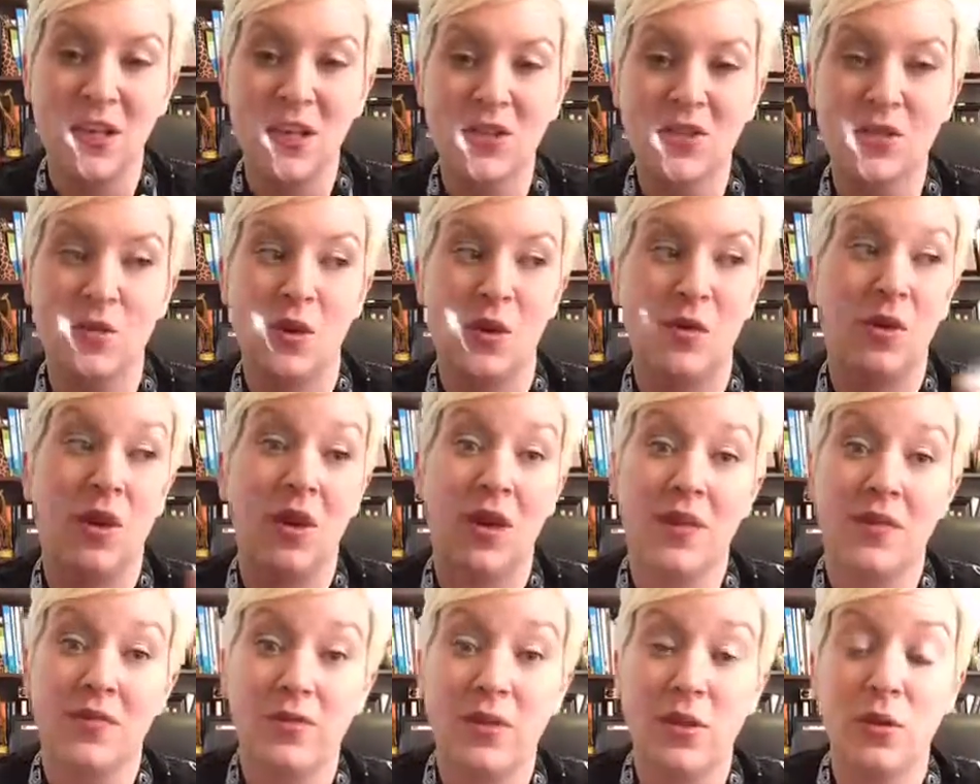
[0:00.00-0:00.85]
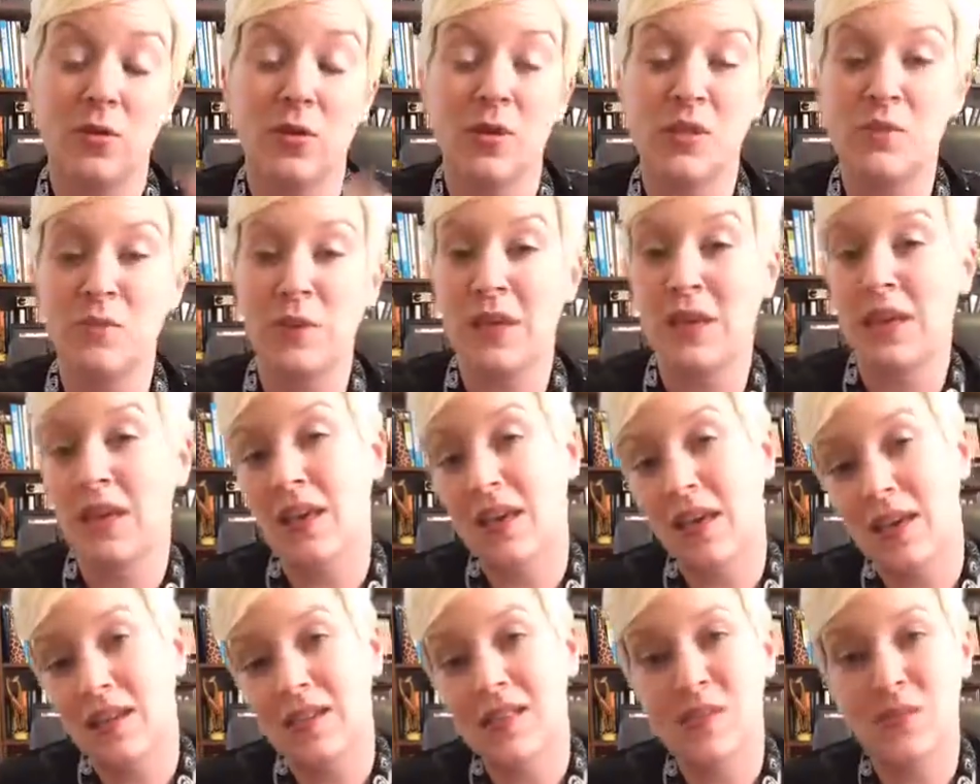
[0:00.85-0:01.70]
Do I want to have fewer speaking
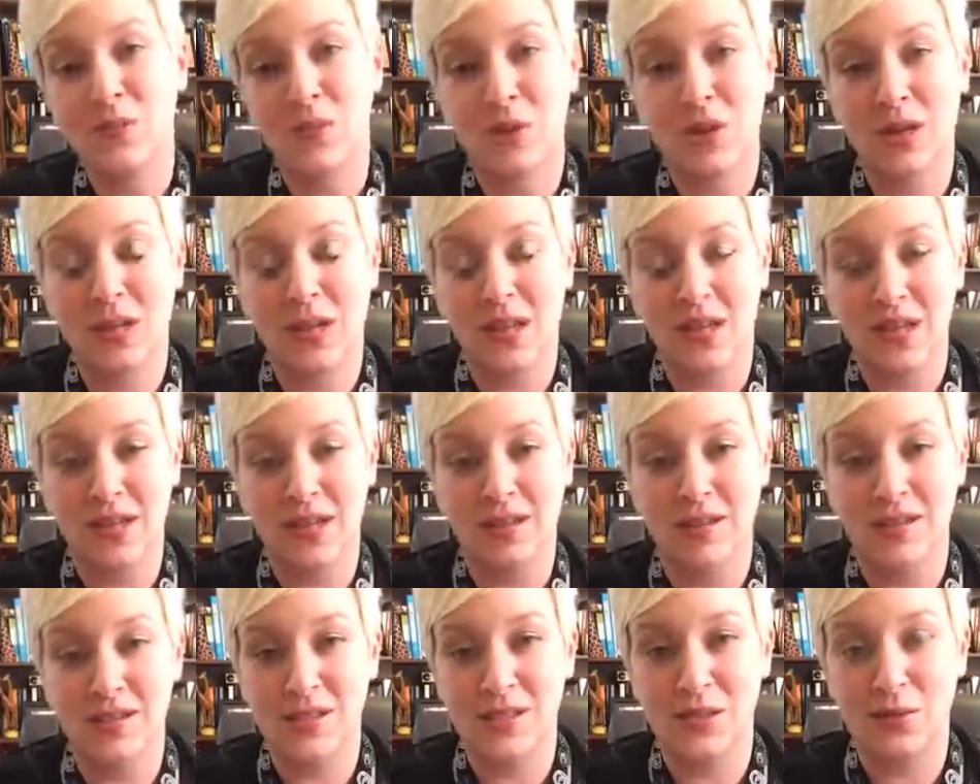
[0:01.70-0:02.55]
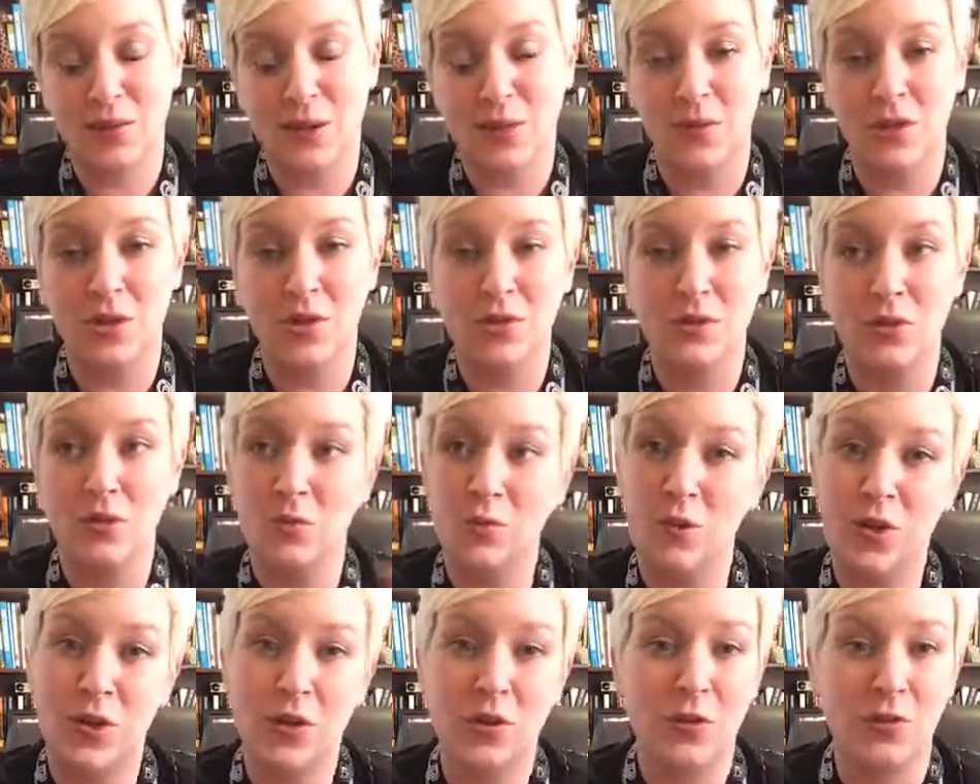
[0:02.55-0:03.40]
gigs and more clients? Do I want to do
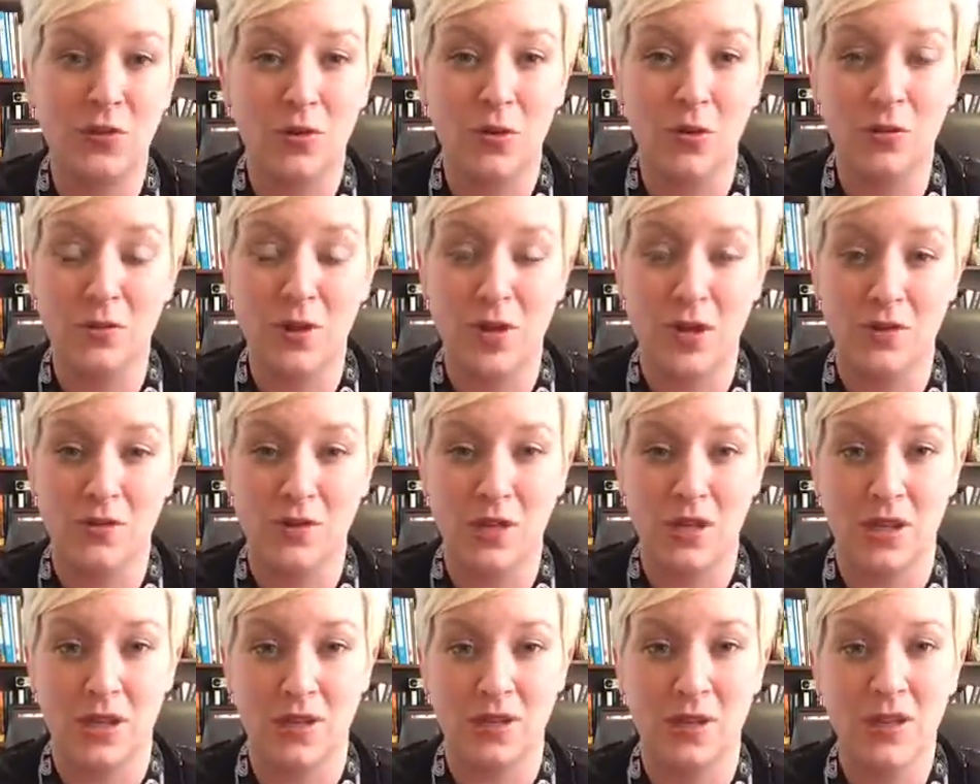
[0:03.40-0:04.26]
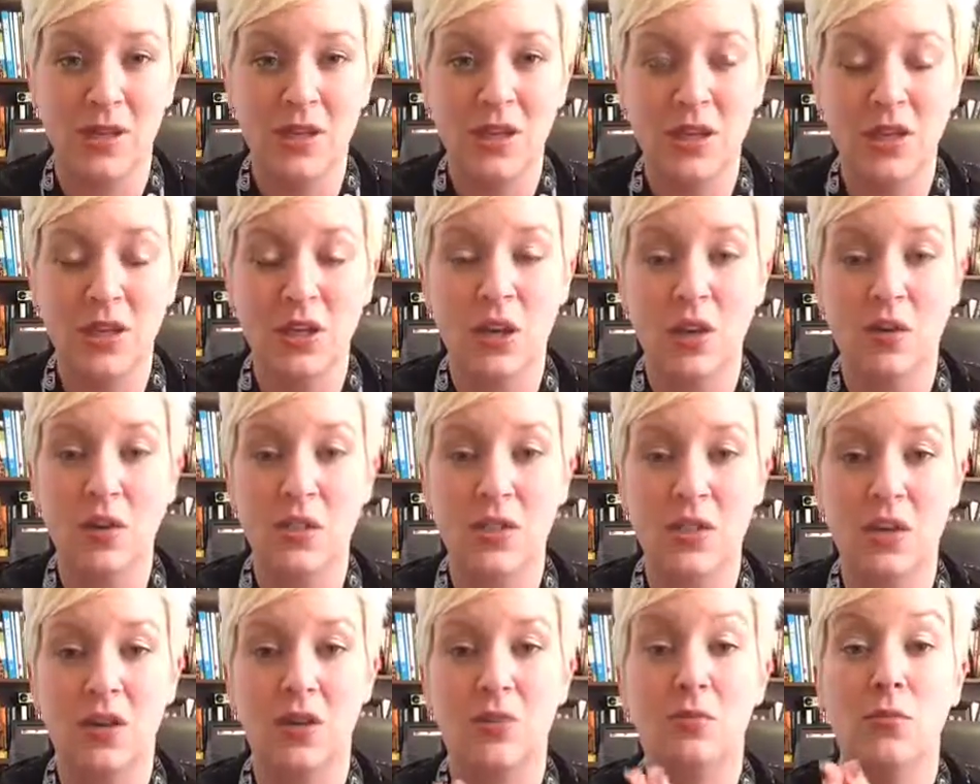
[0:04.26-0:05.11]
more group coaching? You know,
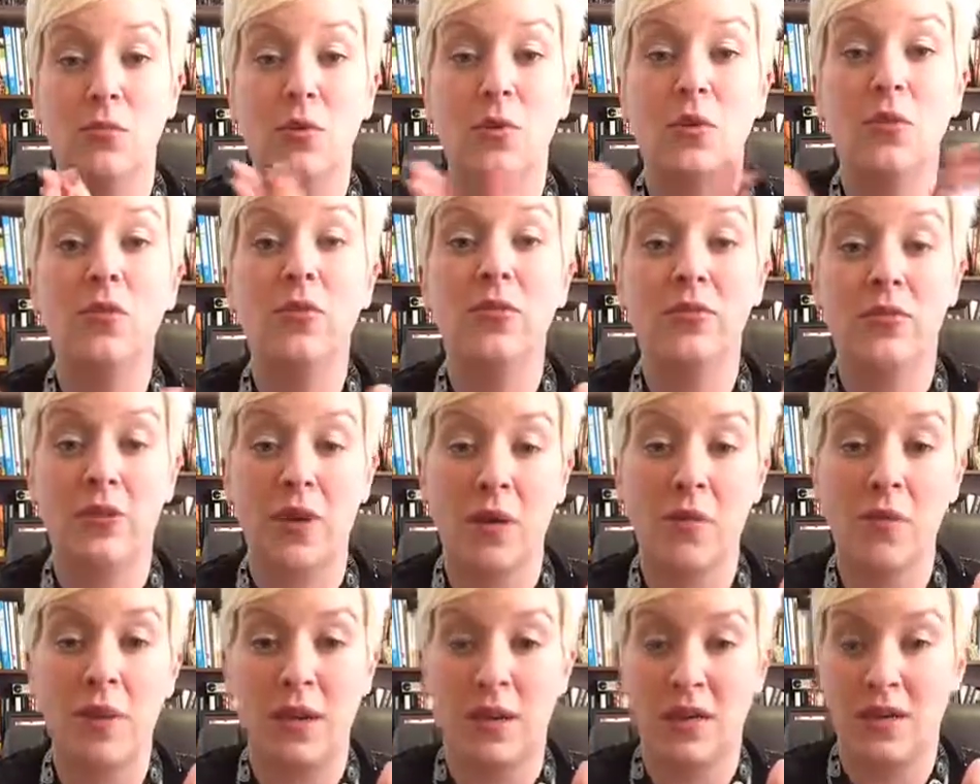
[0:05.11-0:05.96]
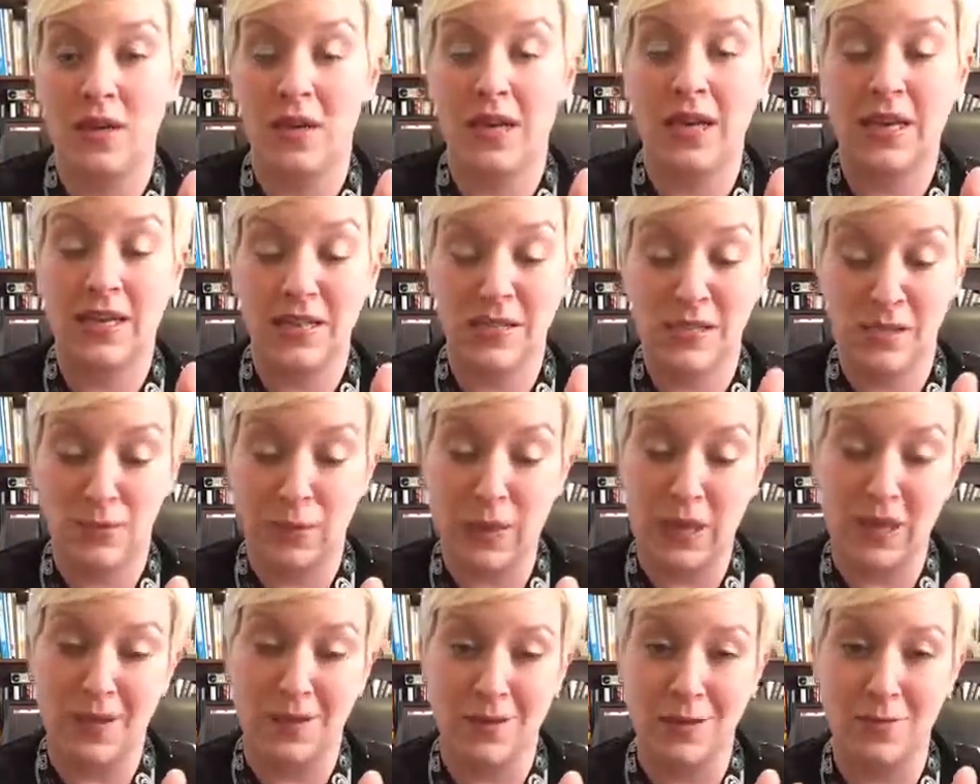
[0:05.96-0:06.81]
it's going to move from an
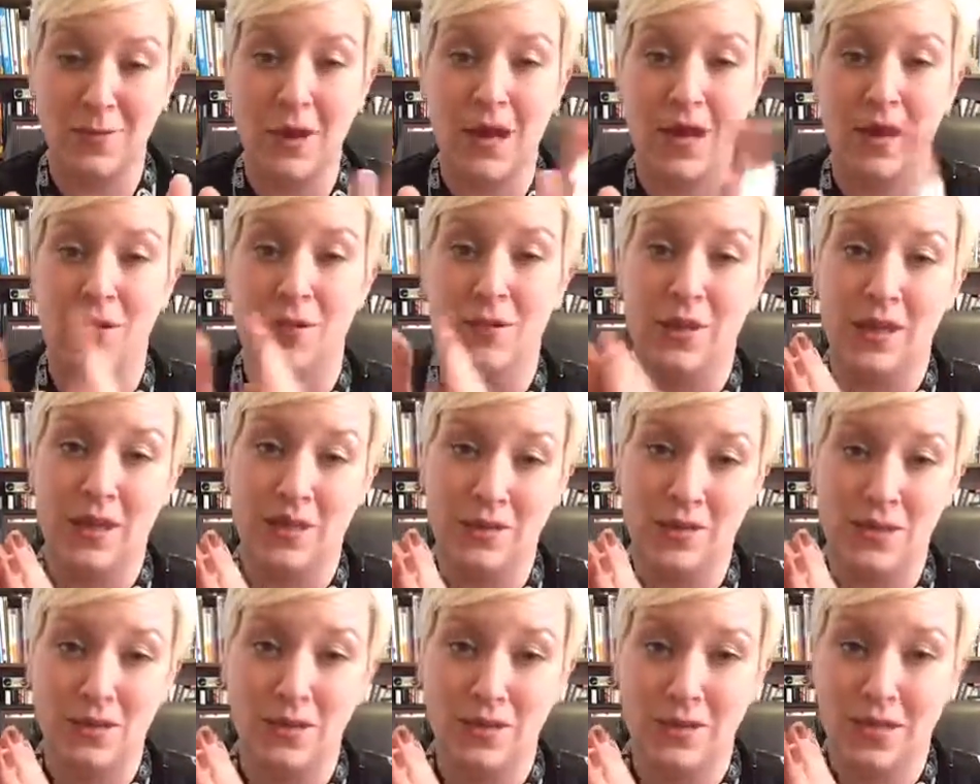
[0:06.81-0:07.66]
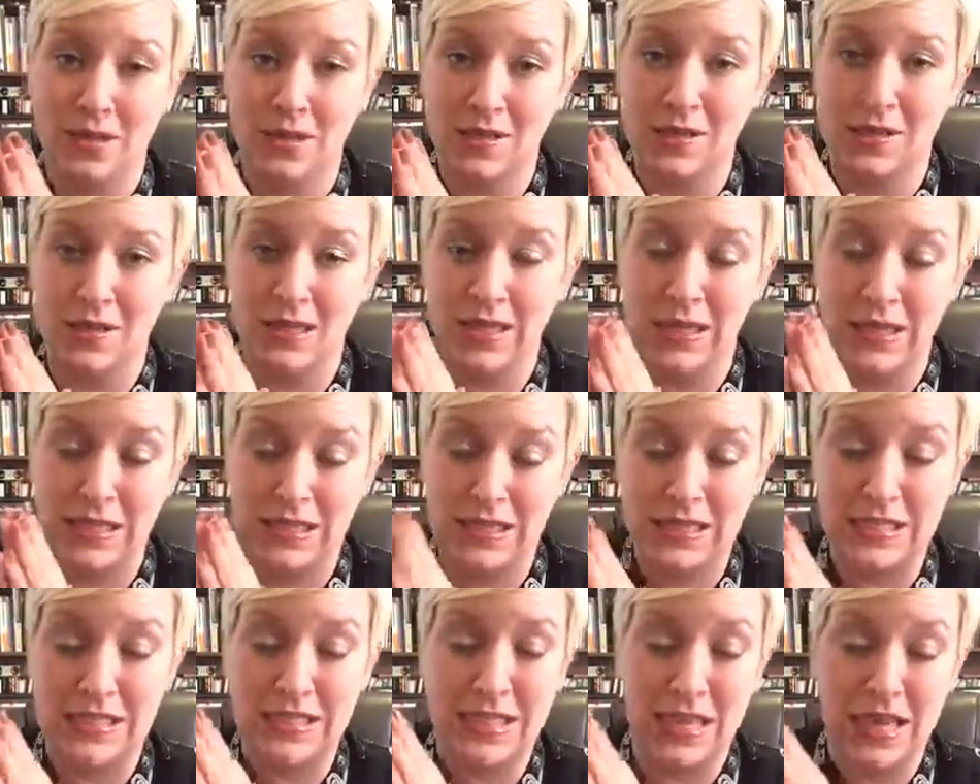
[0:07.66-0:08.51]
expand model into an
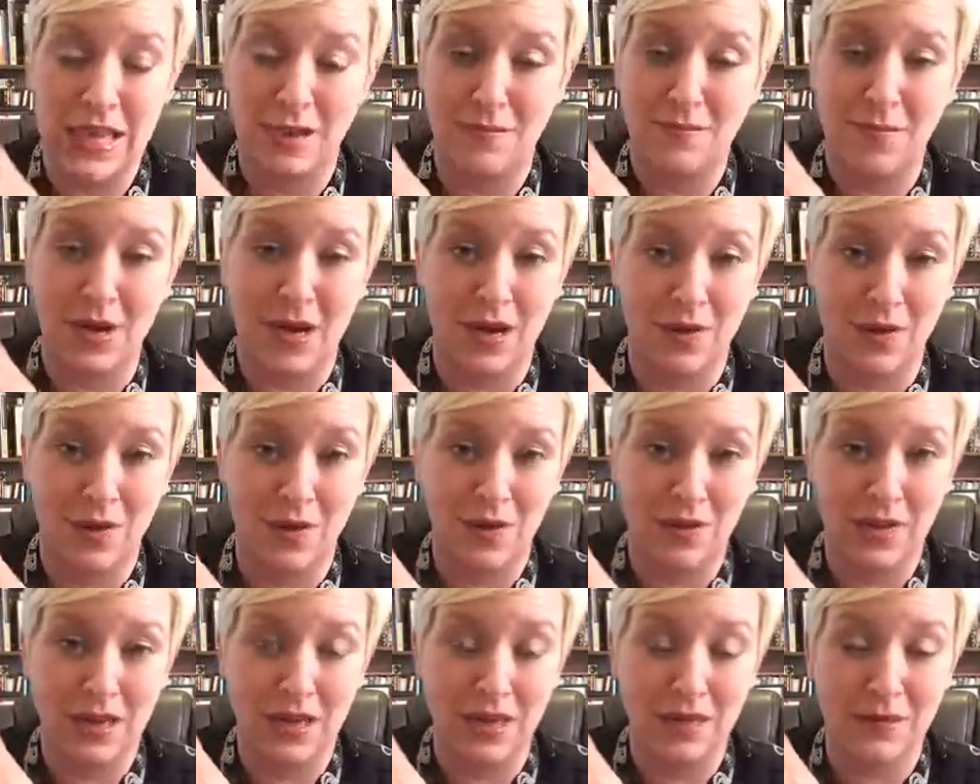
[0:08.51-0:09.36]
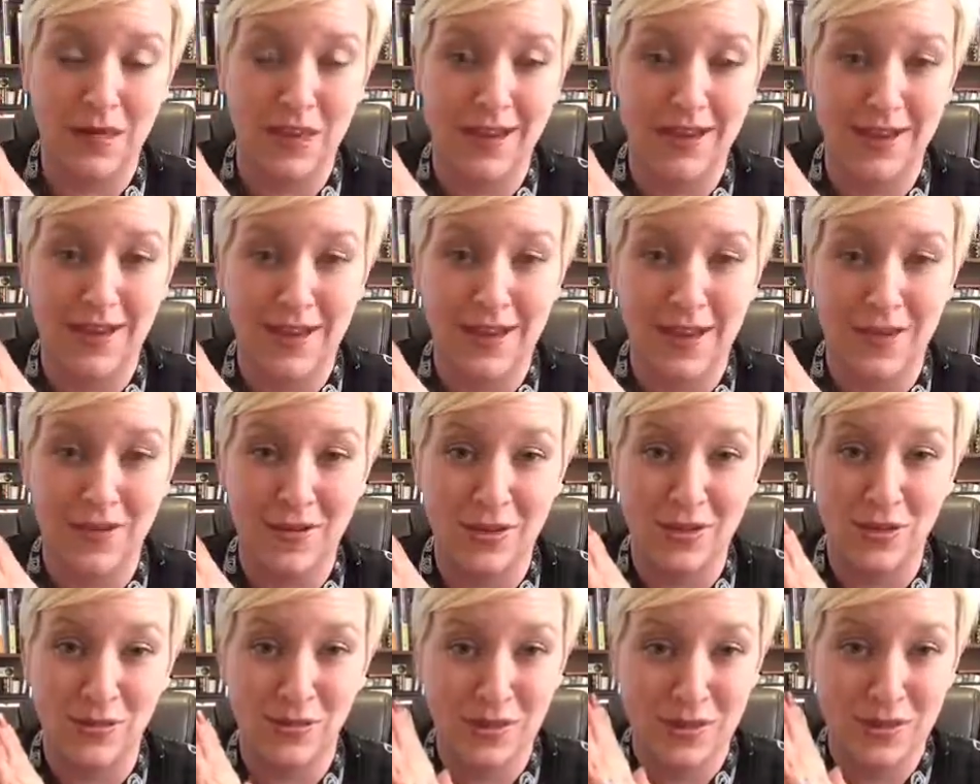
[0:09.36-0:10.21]
instead model. And I'm not going to have
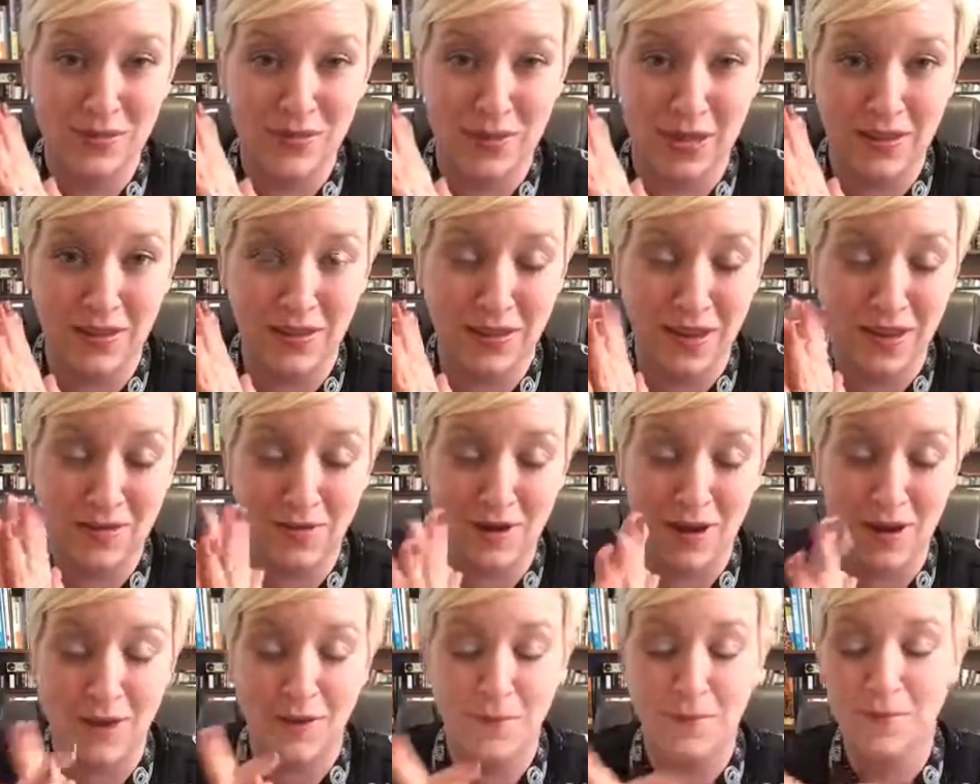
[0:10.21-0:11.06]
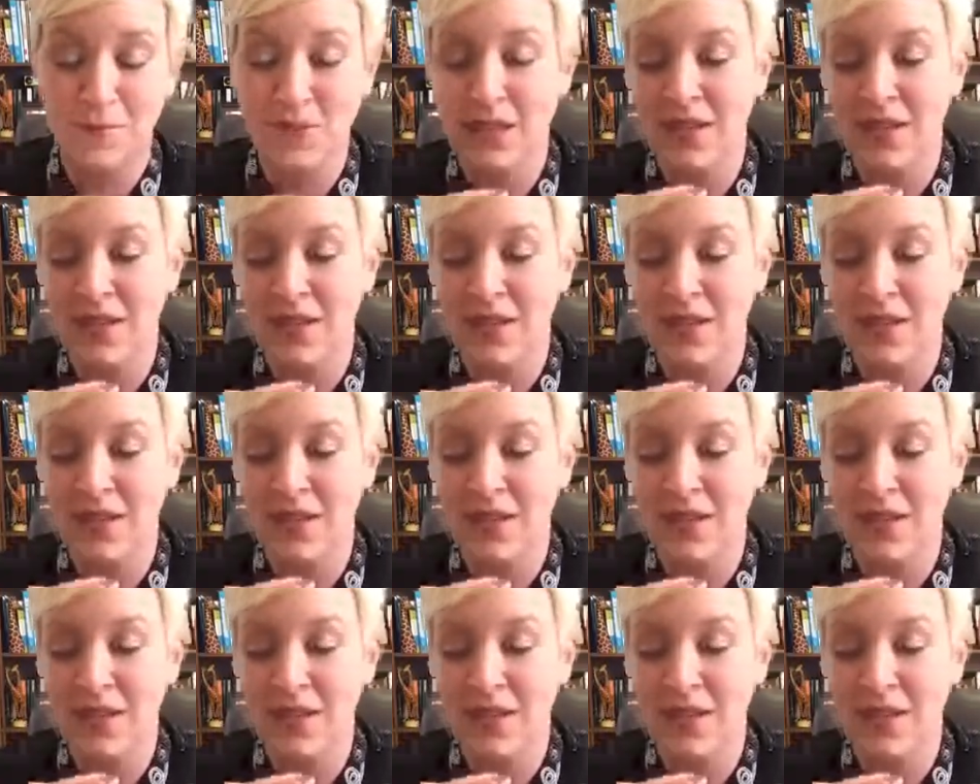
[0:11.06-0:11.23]
any choice about that, right?